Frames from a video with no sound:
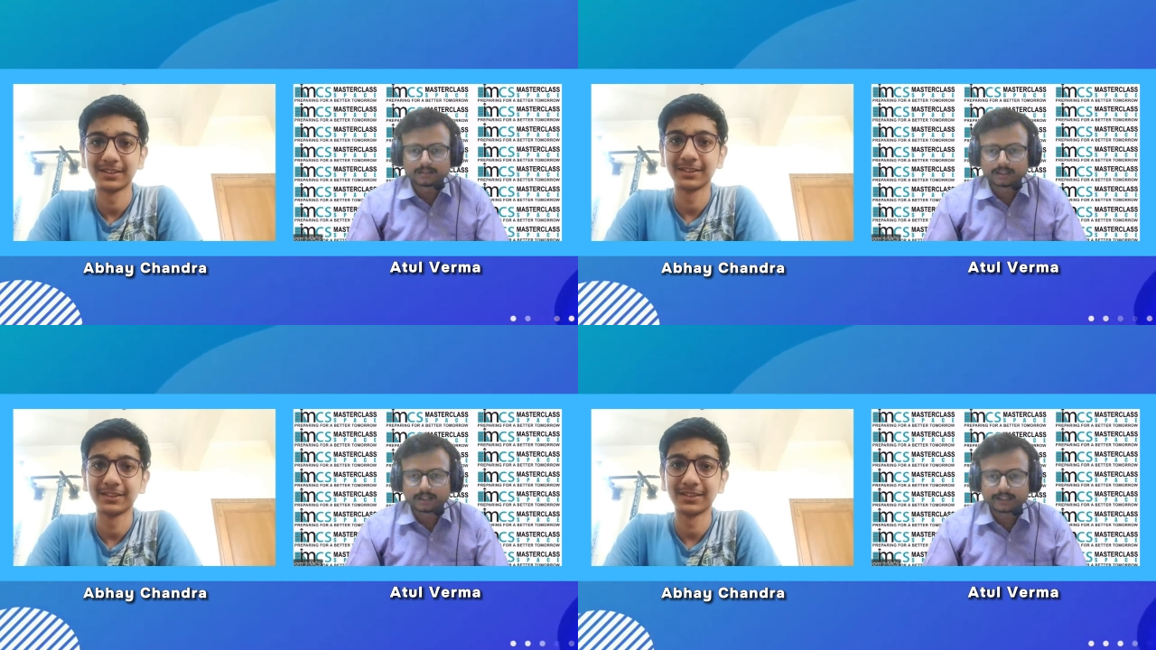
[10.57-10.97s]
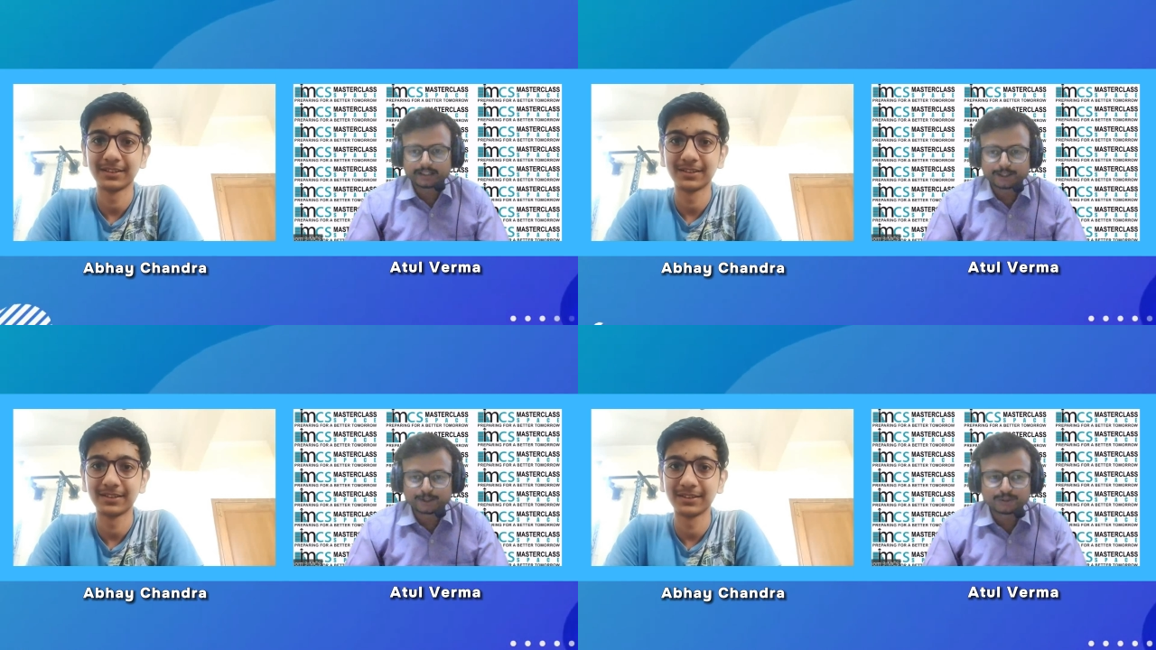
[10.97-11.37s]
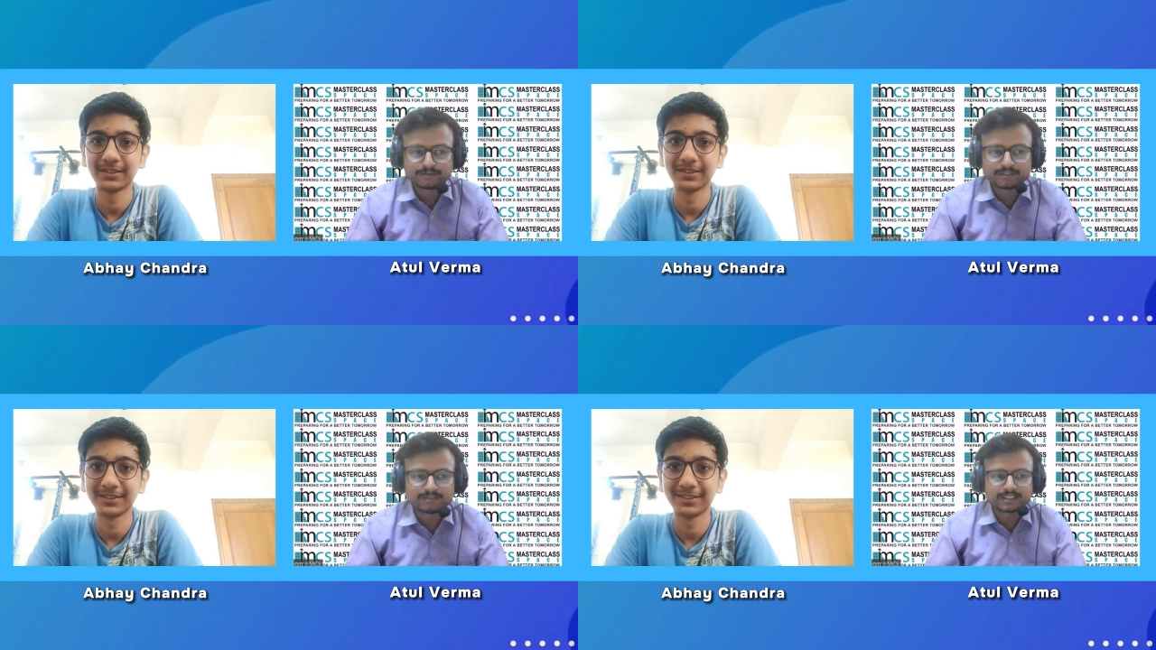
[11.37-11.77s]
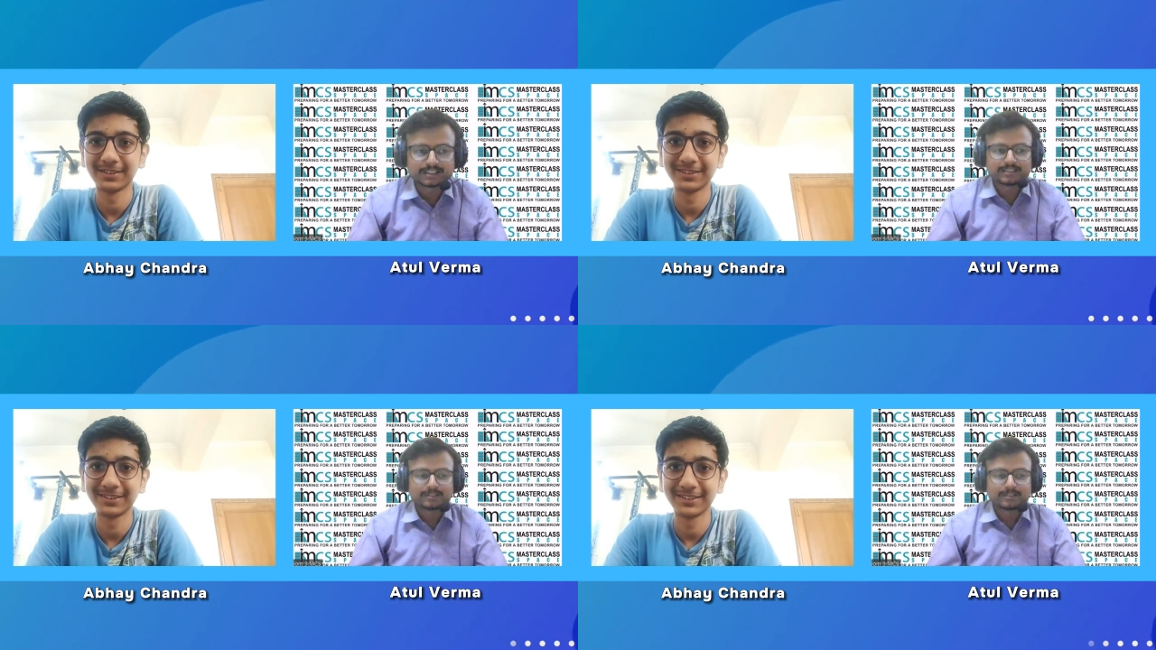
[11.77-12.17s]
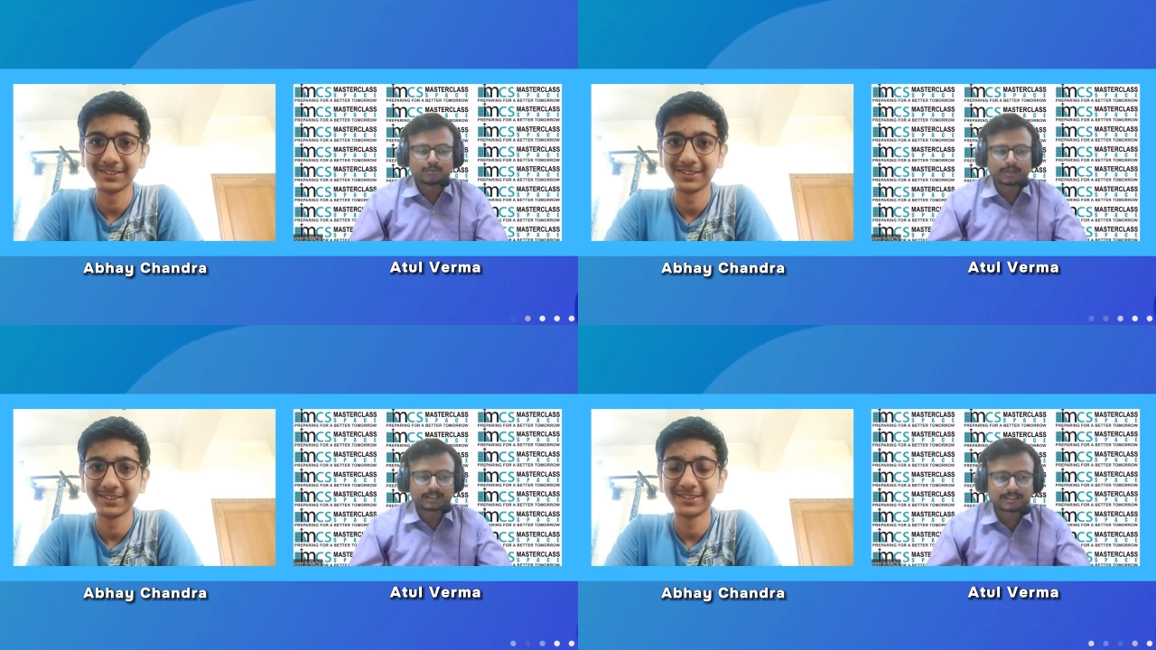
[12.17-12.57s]
Speaker 1: Hi, hello everyone.
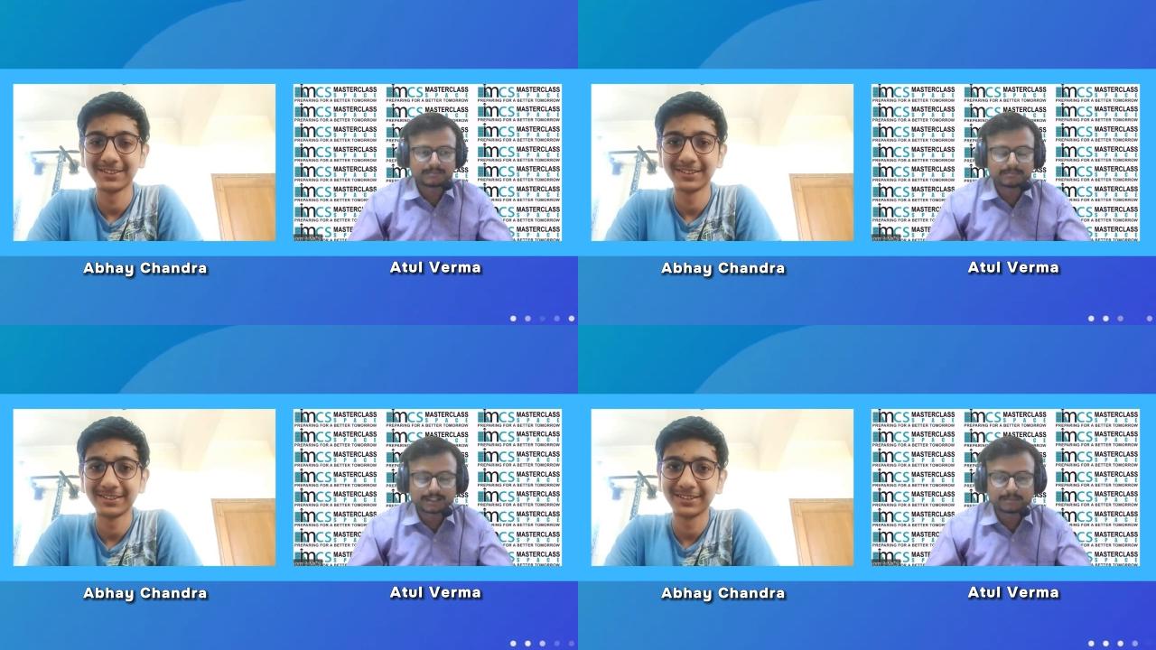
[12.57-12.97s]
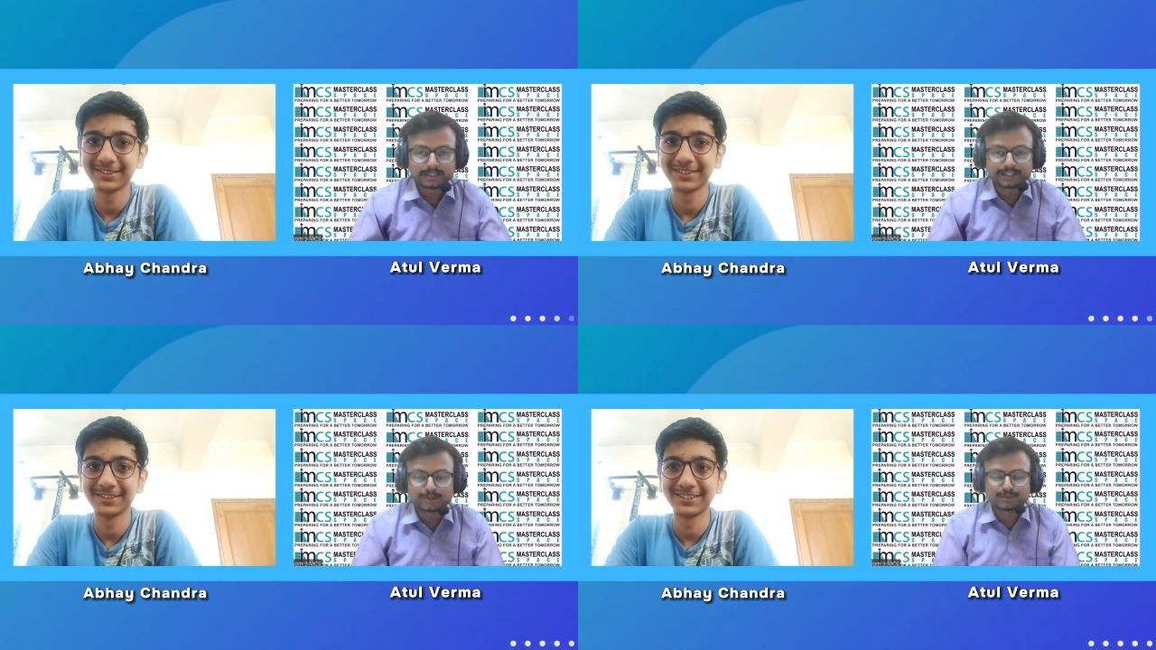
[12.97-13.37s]
Welcome Abhay